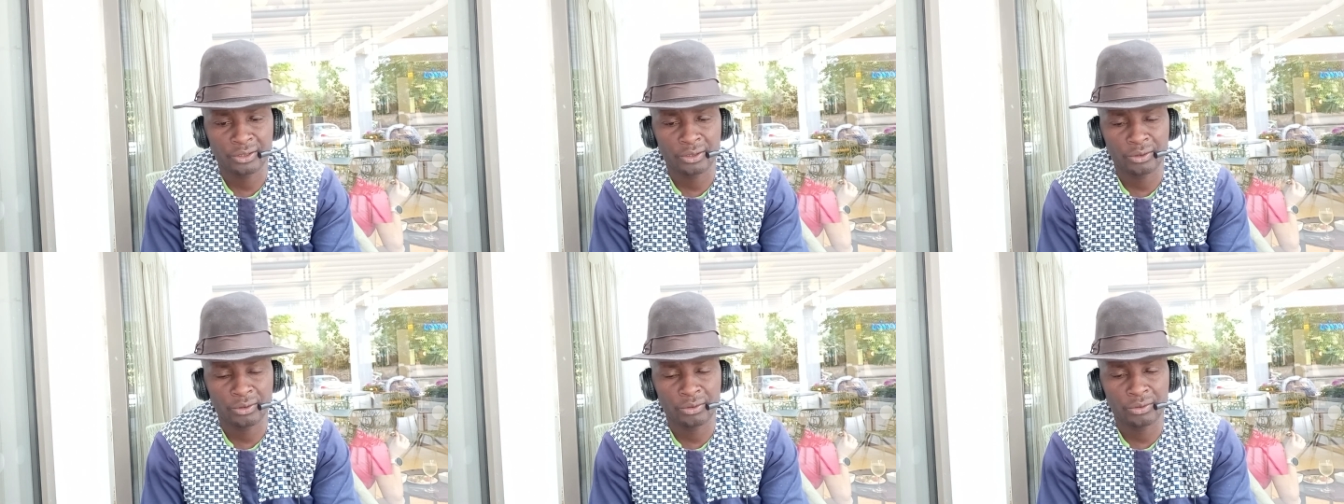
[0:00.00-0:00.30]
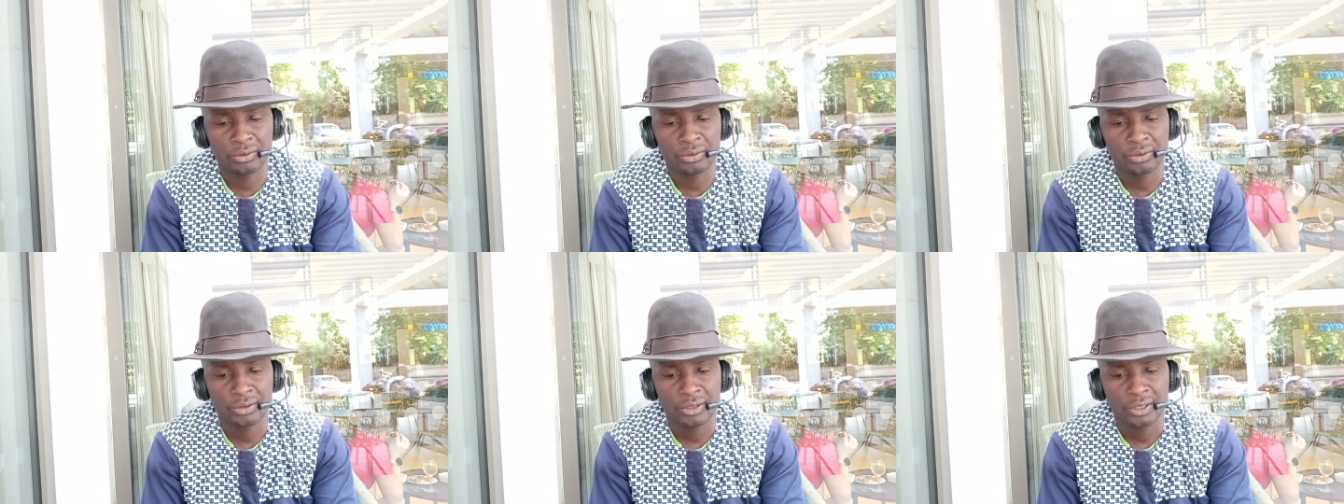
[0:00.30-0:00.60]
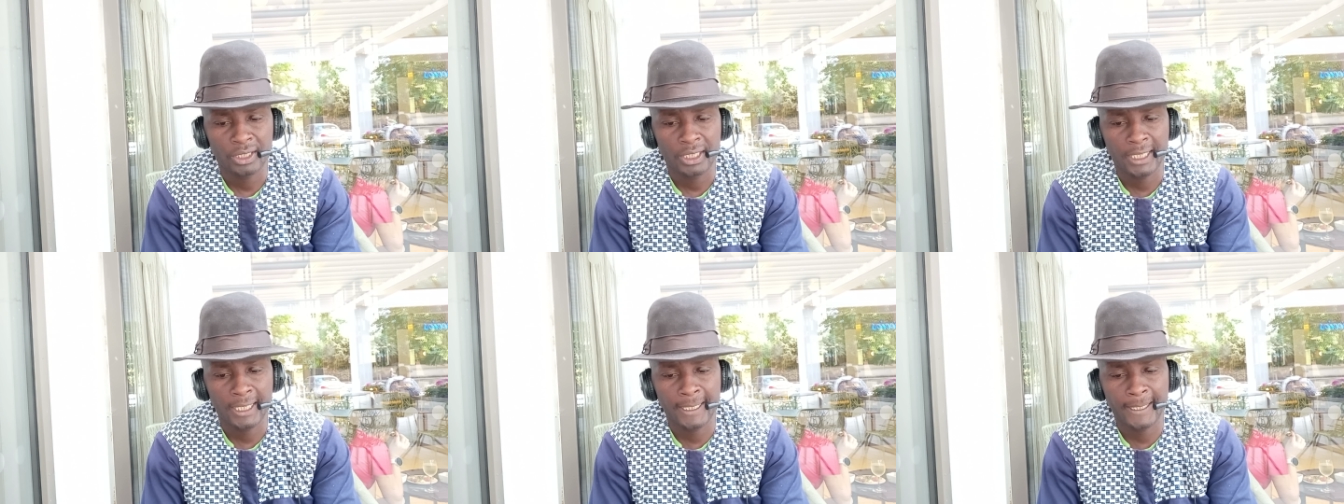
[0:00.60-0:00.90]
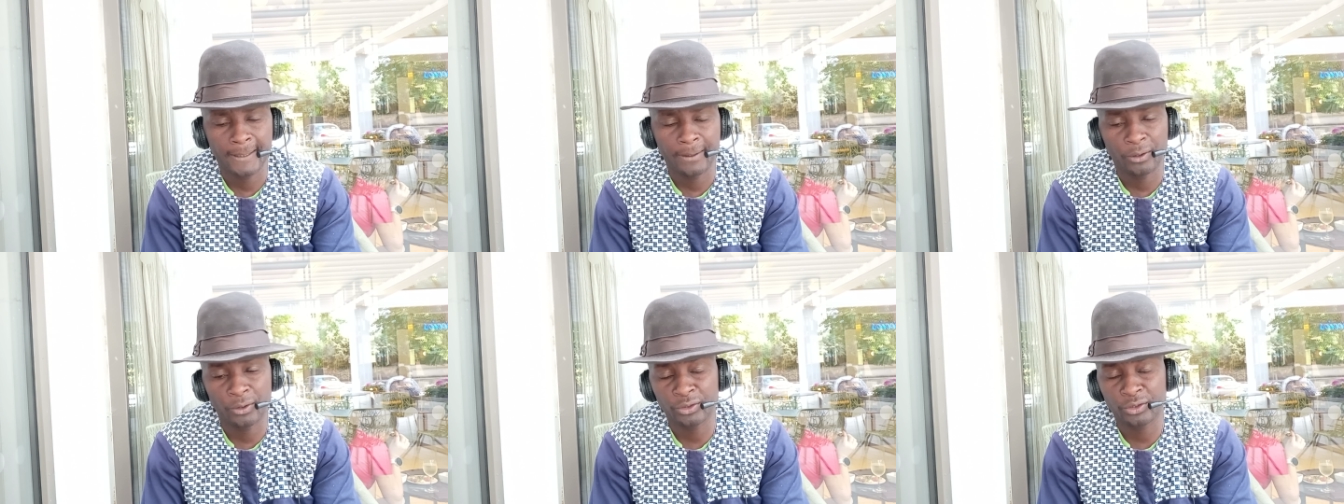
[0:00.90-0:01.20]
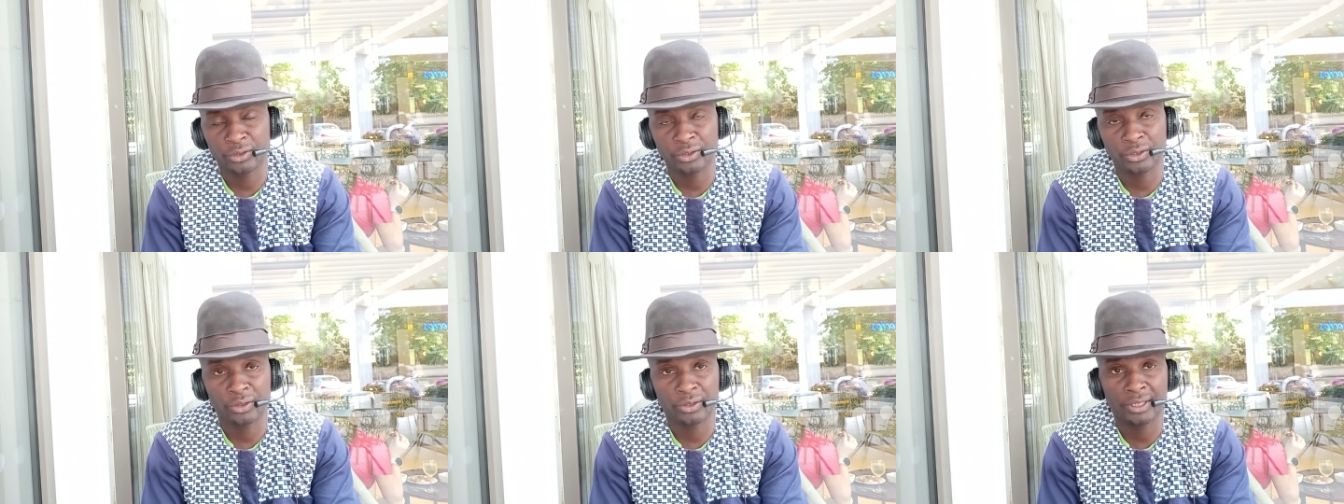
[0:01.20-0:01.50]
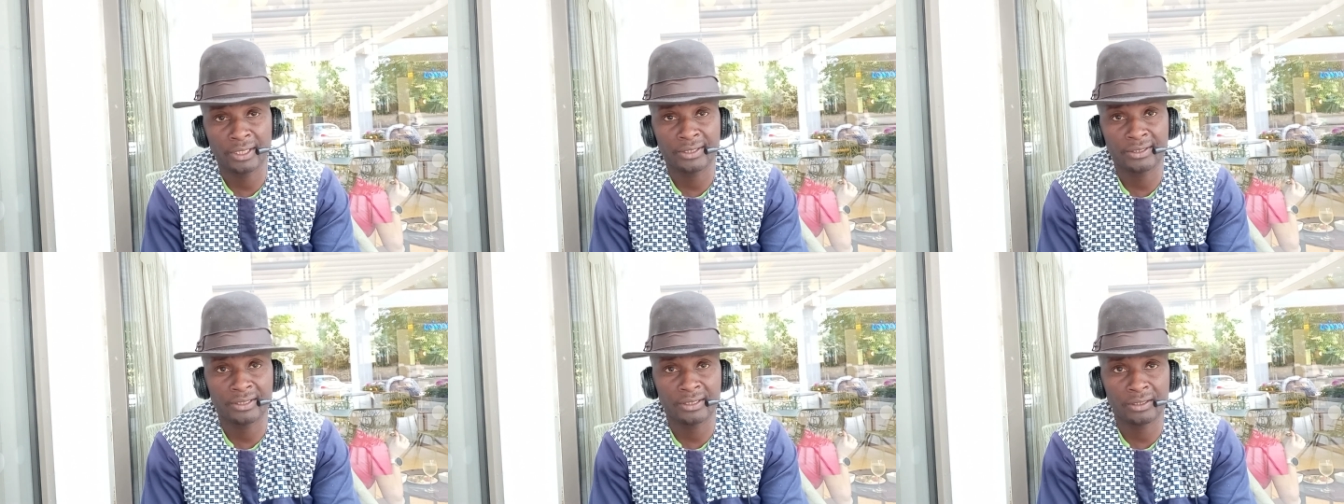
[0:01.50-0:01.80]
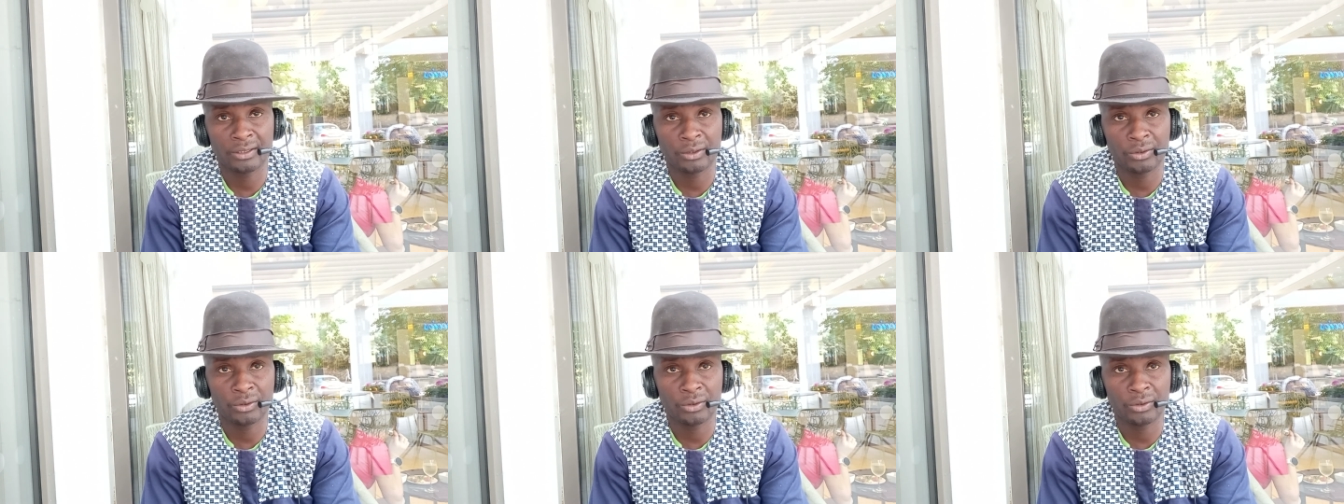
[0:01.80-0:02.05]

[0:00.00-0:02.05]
law, also known as the the